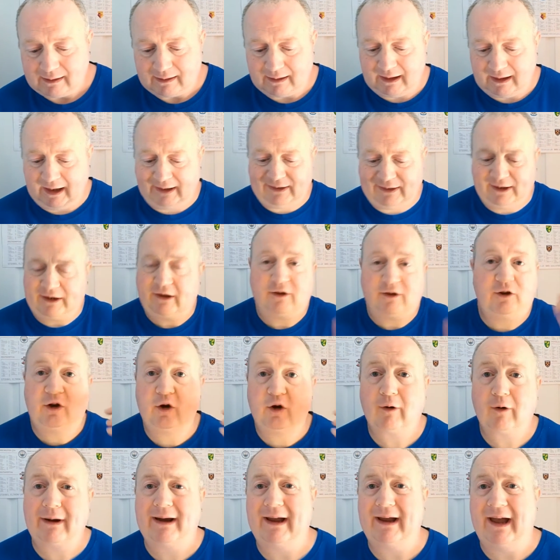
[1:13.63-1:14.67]
I think
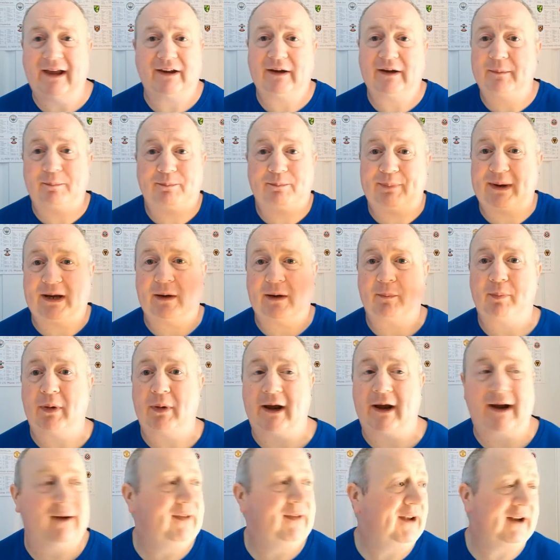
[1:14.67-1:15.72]
Traore is a brilliant
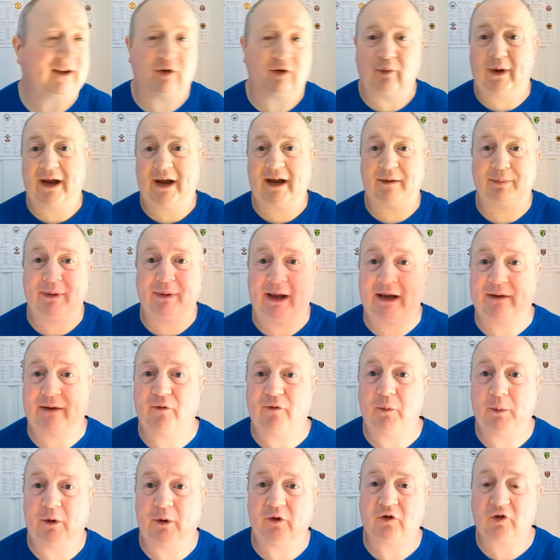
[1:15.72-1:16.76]
player. I think the way he plays
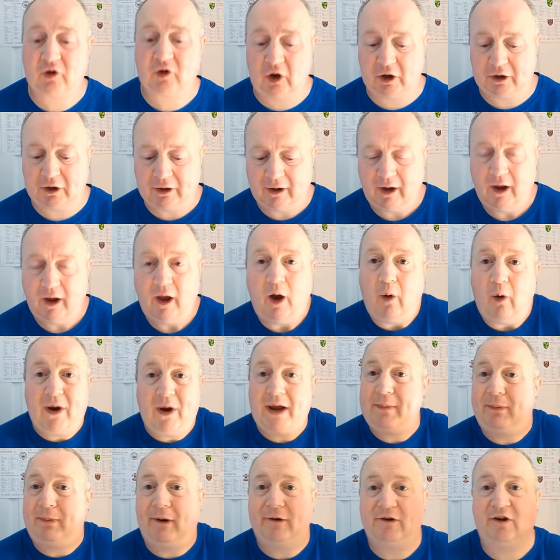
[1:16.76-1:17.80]
football is good, the way he
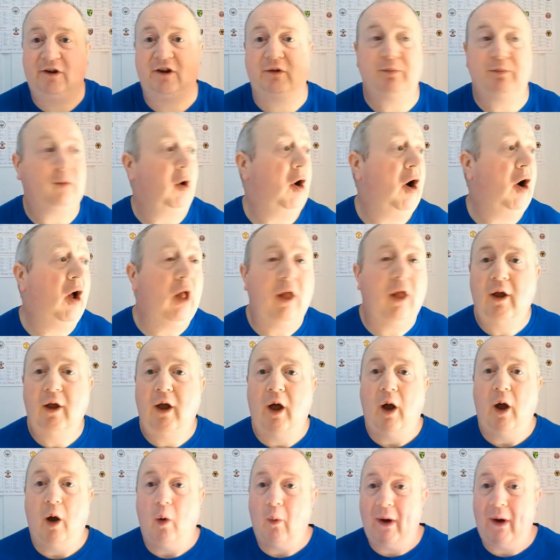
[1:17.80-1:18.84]
passes the ball,
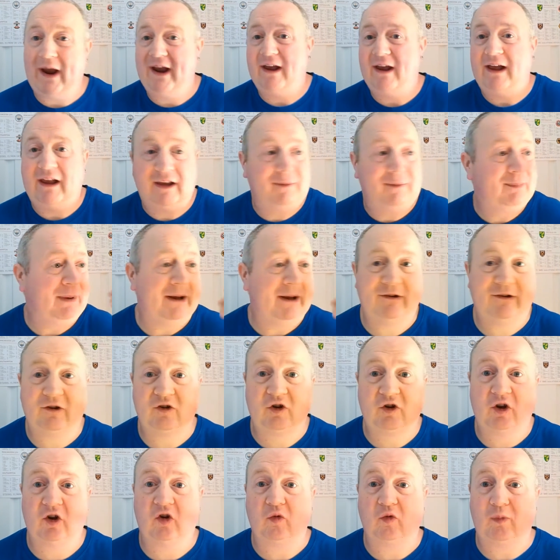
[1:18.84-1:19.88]
the way his pace is
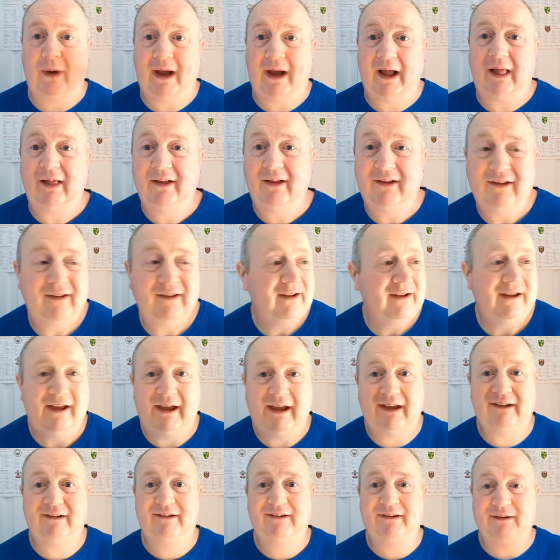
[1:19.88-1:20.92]
good as well.
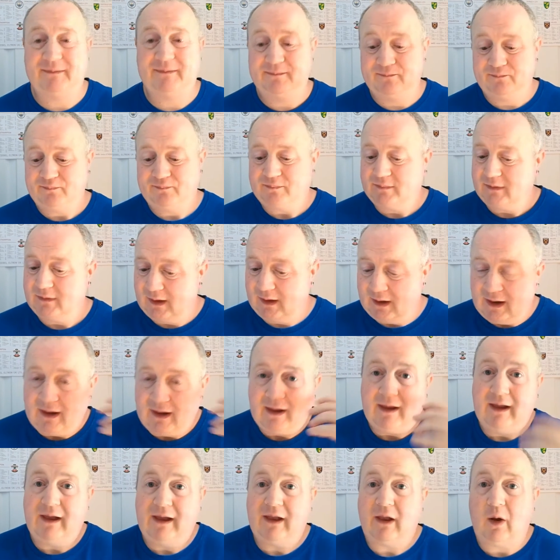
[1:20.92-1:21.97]
His
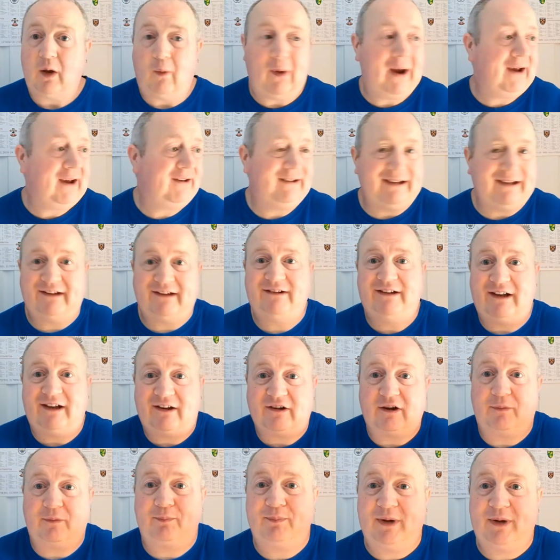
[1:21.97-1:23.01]
way he sees
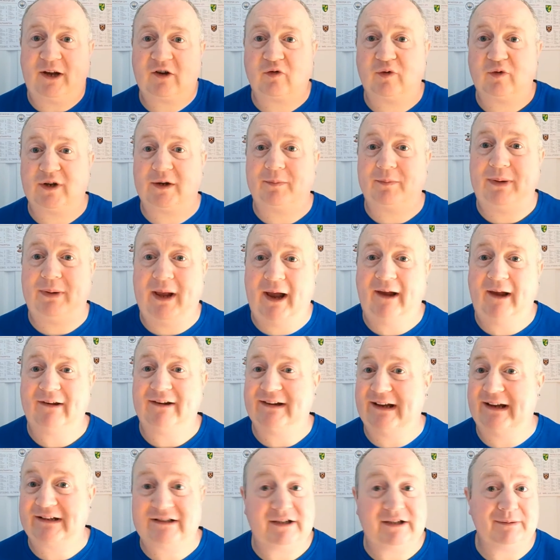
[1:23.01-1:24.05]
the pitch when he plays is
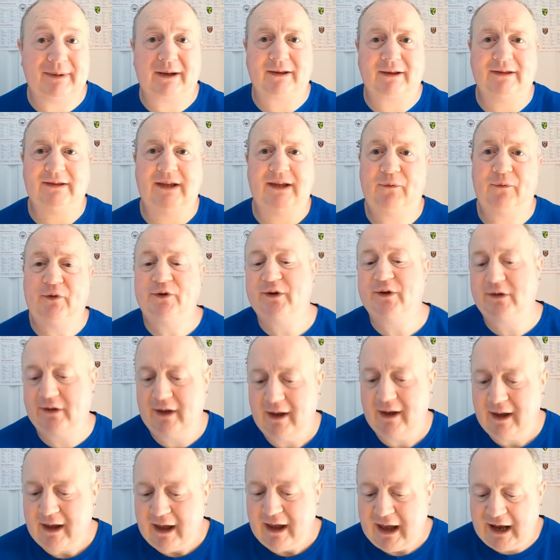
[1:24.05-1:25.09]
actually magnificent.
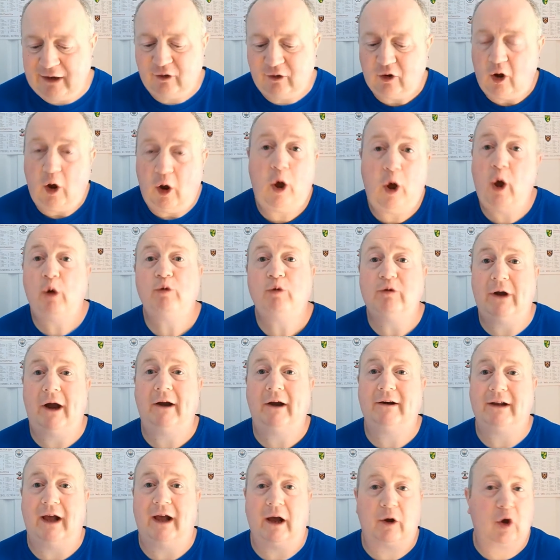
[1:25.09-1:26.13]
He's all
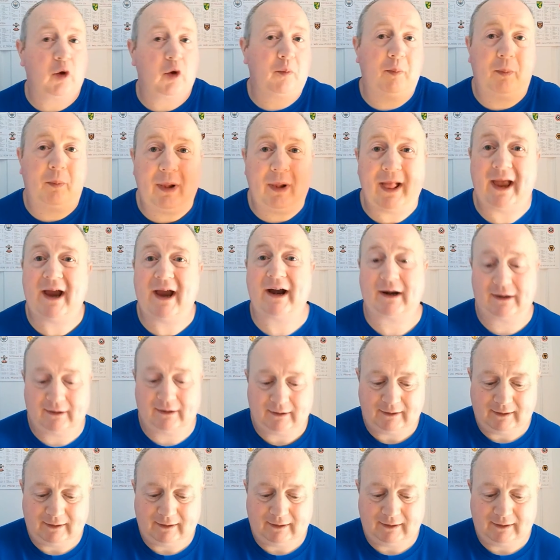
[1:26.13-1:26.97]
around a good player.